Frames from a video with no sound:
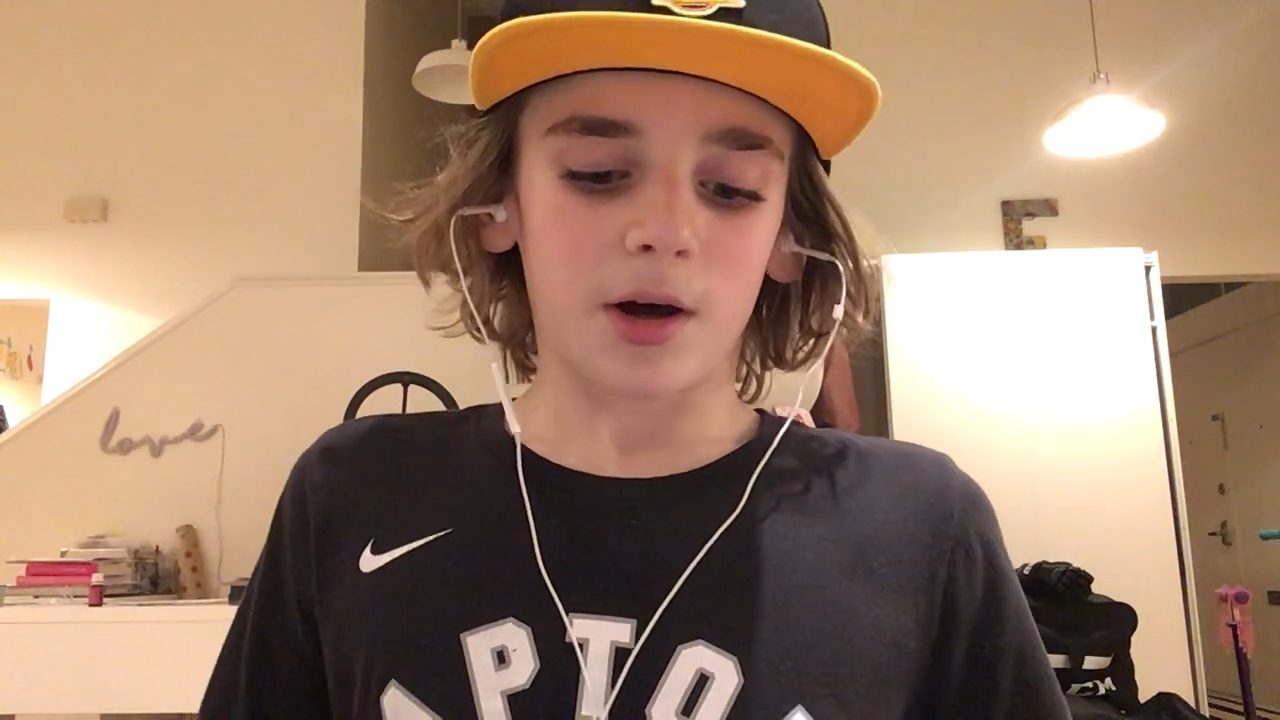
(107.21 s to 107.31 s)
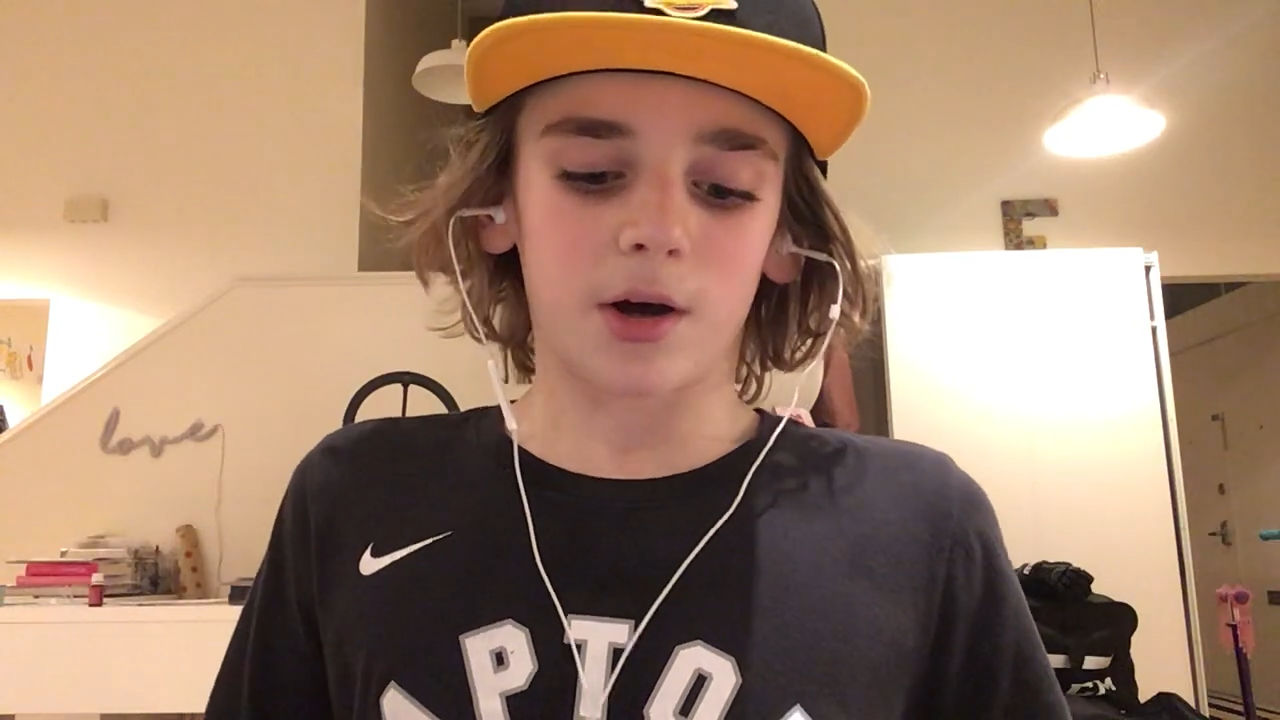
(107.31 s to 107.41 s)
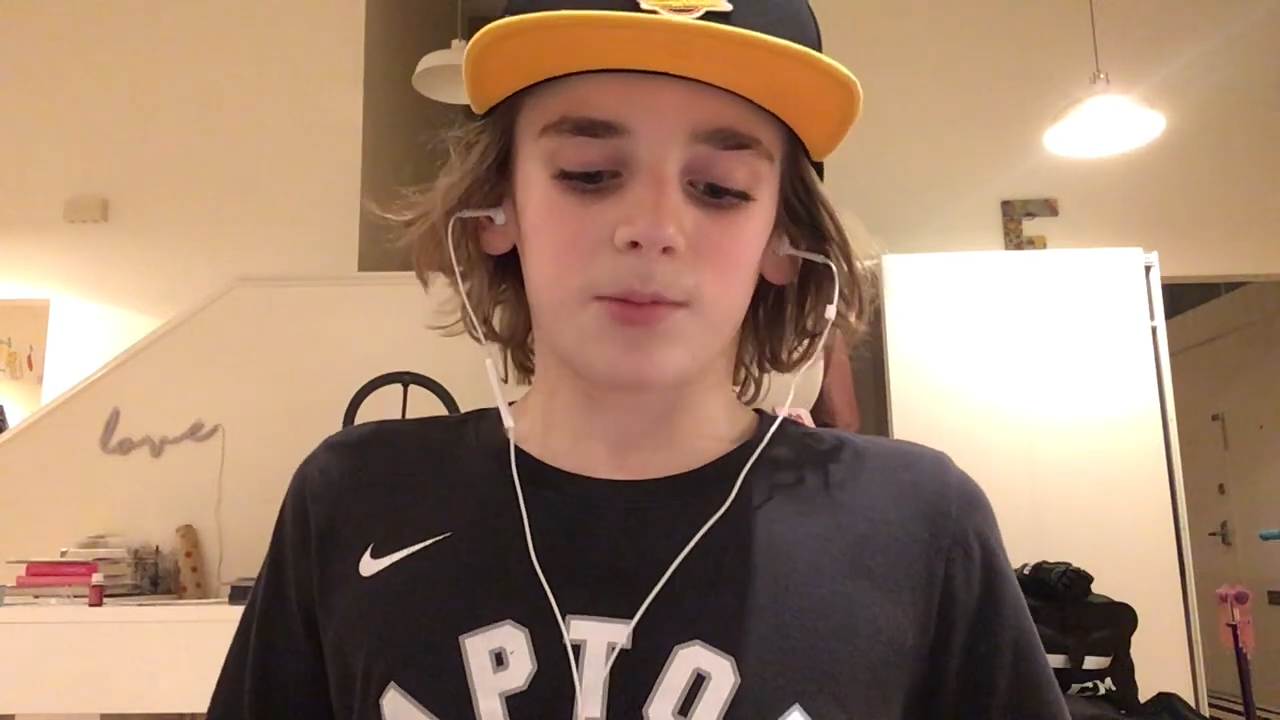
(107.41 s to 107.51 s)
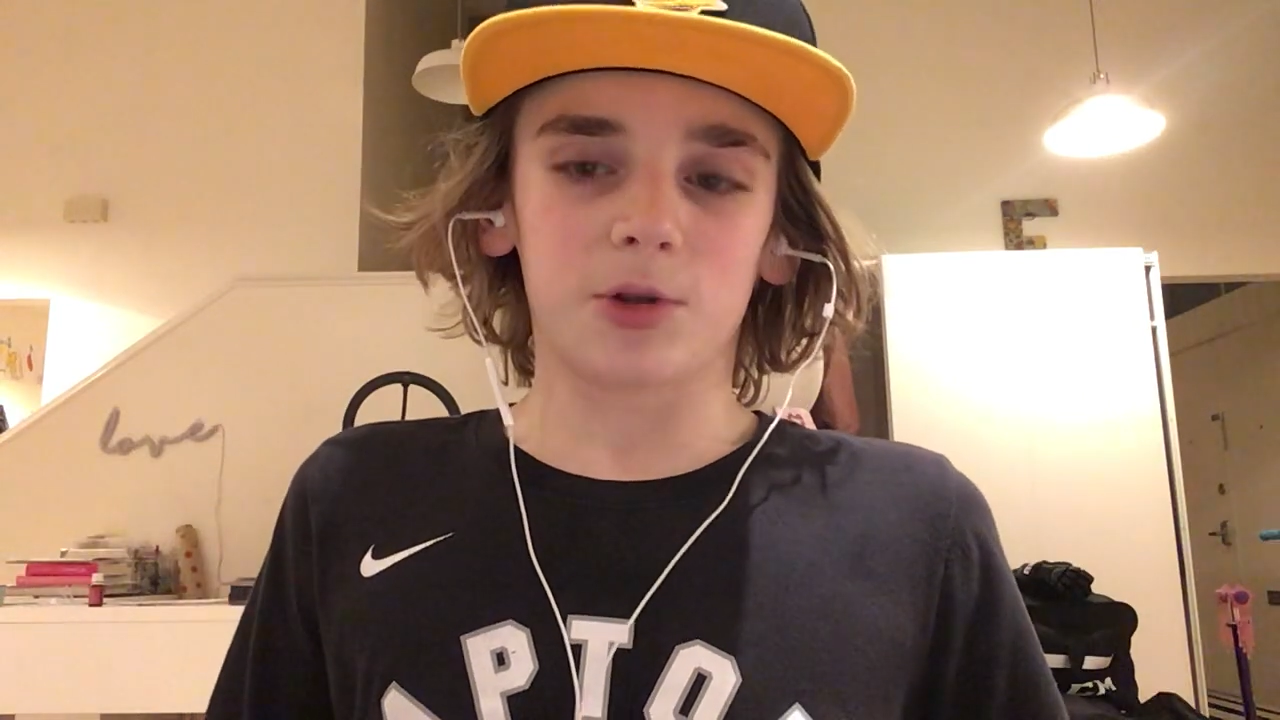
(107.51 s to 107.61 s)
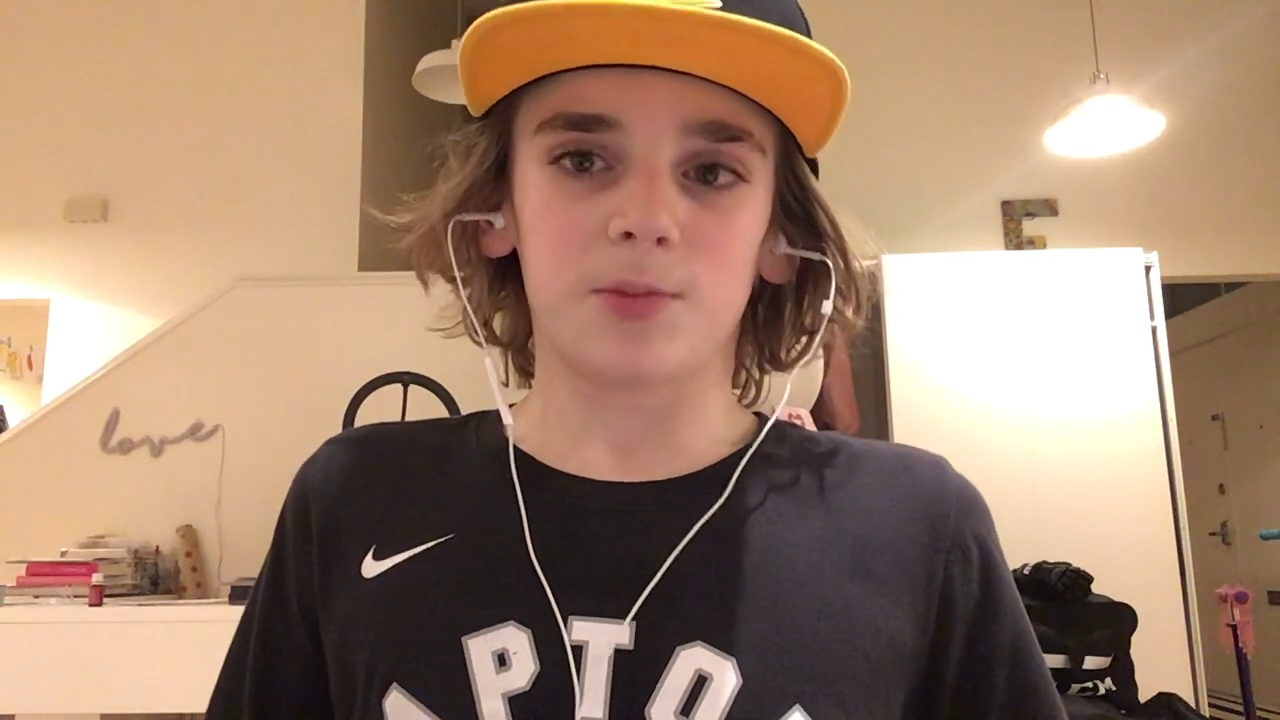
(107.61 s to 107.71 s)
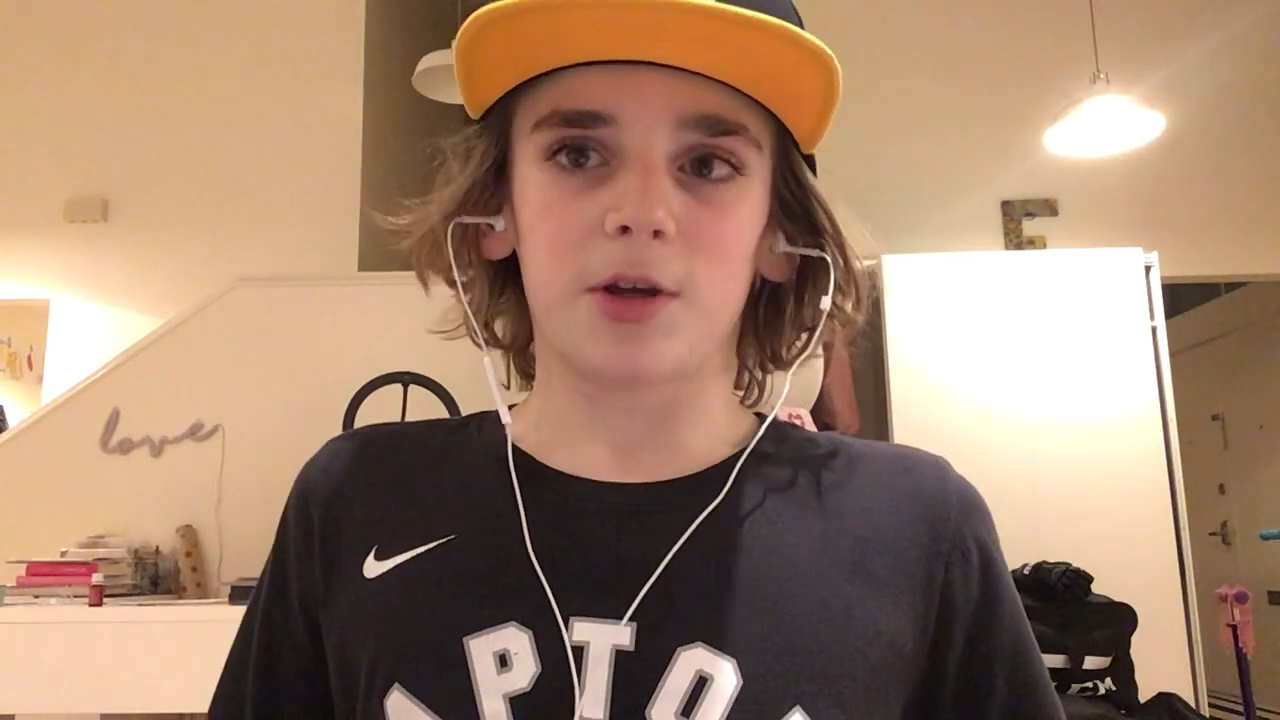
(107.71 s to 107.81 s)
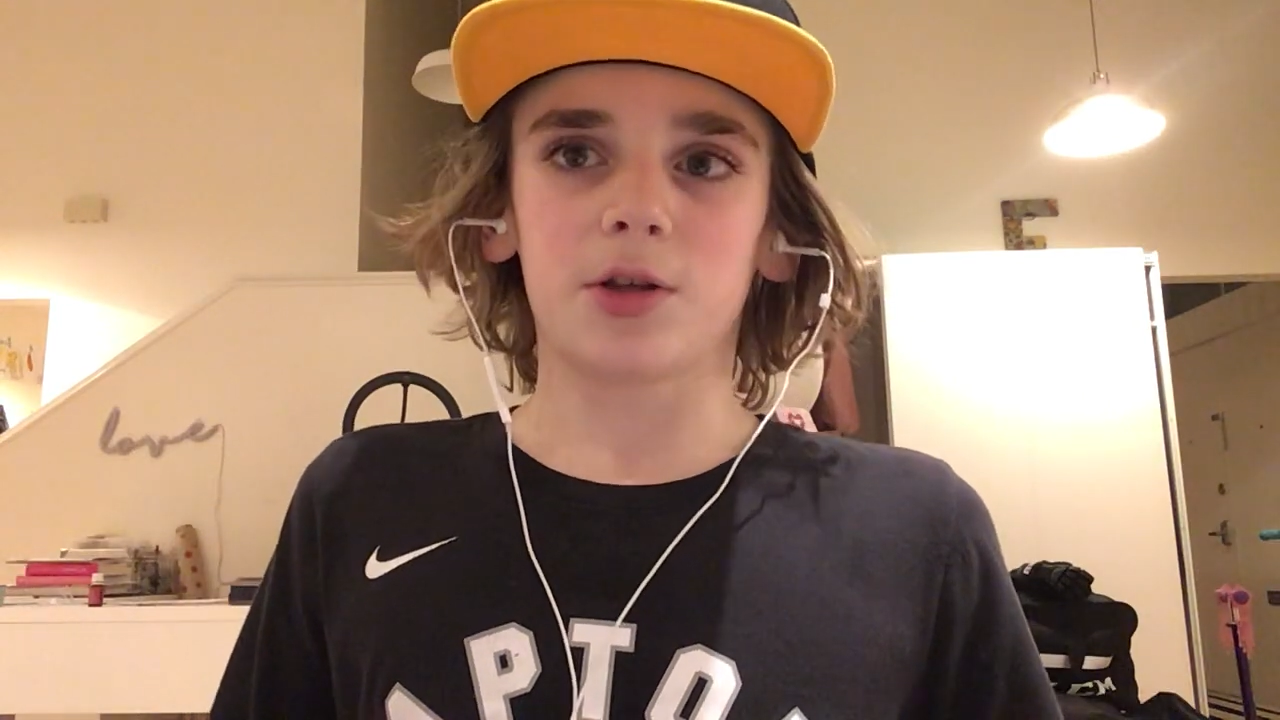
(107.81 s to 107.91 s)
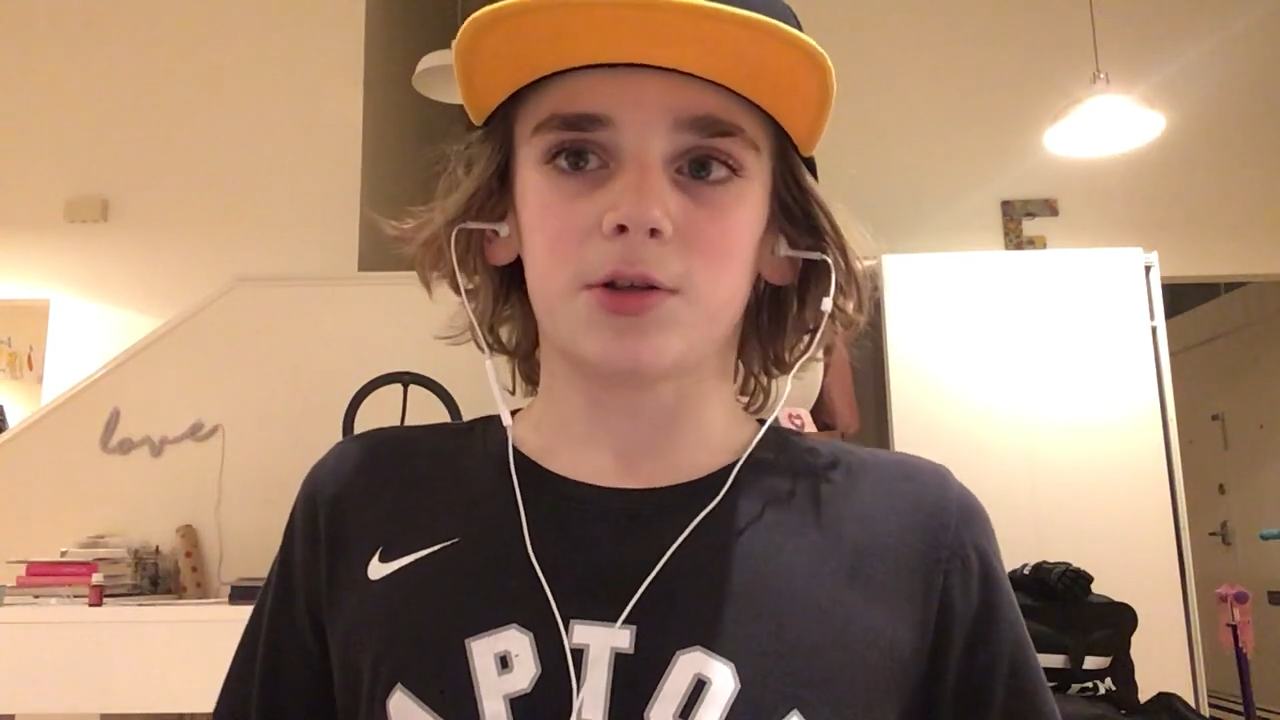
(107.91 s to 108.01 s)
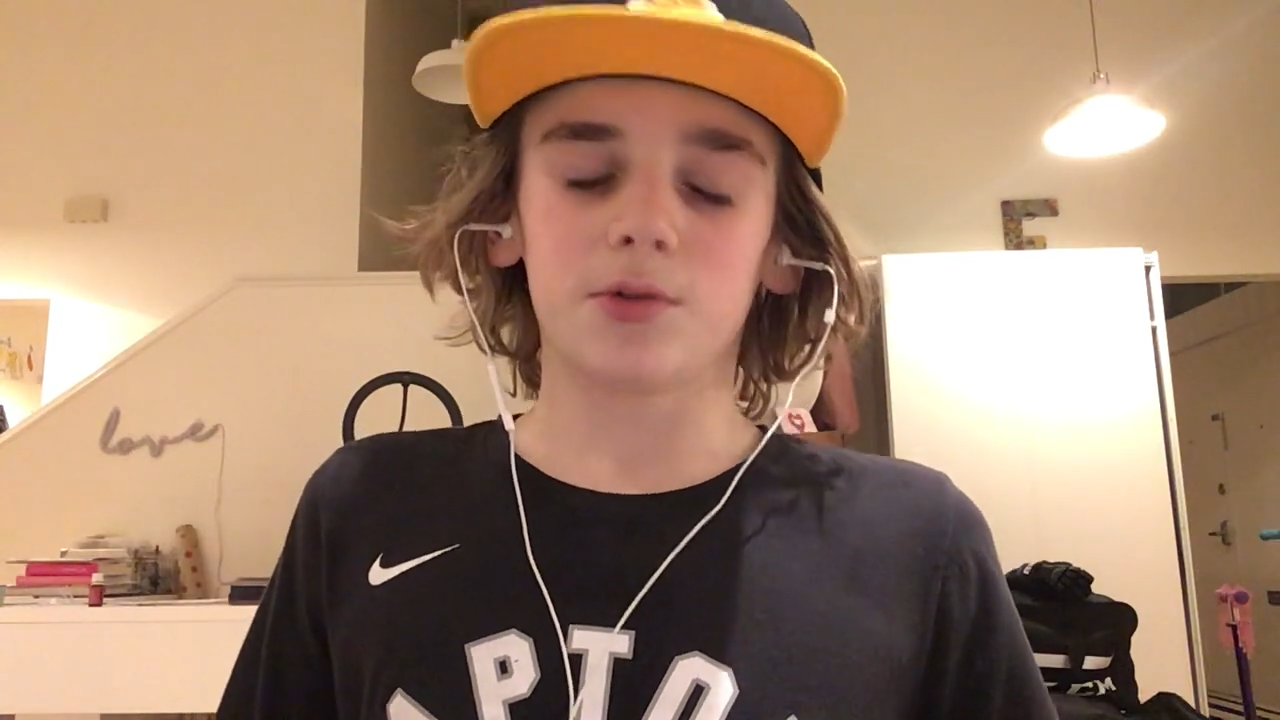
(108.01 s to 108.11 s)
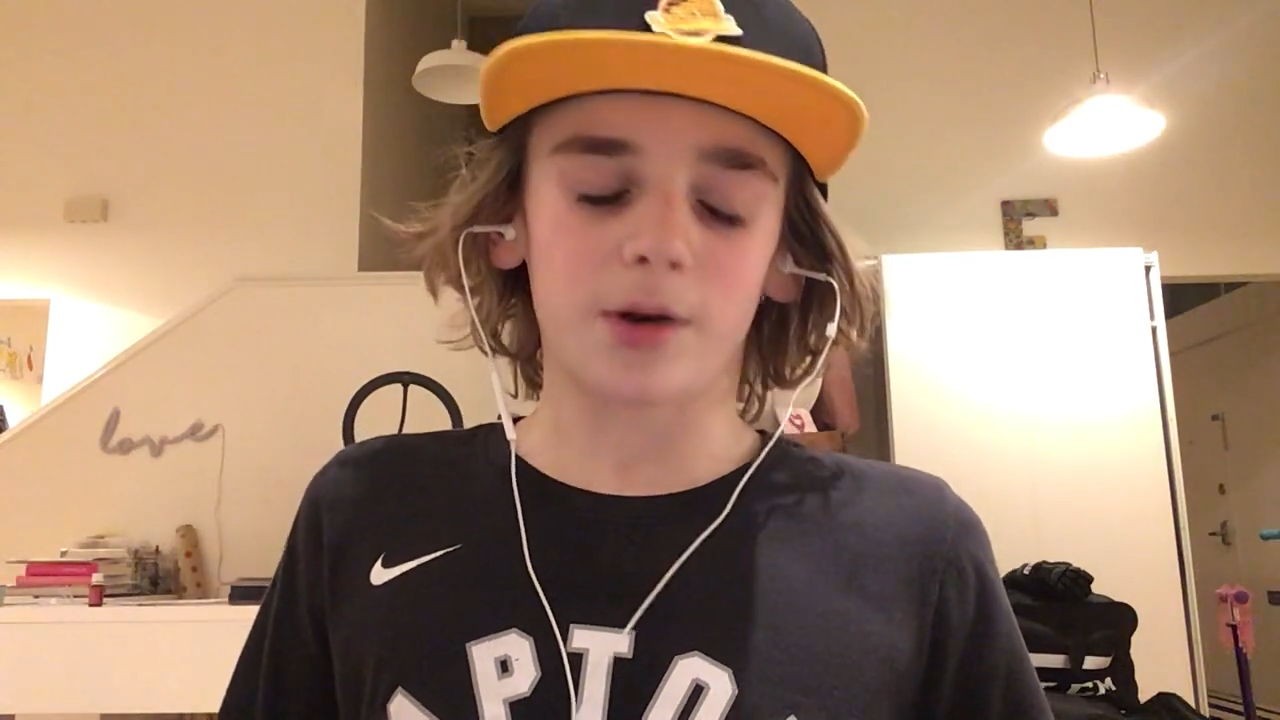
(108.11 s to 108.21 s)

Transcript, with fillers: Um, to make it 2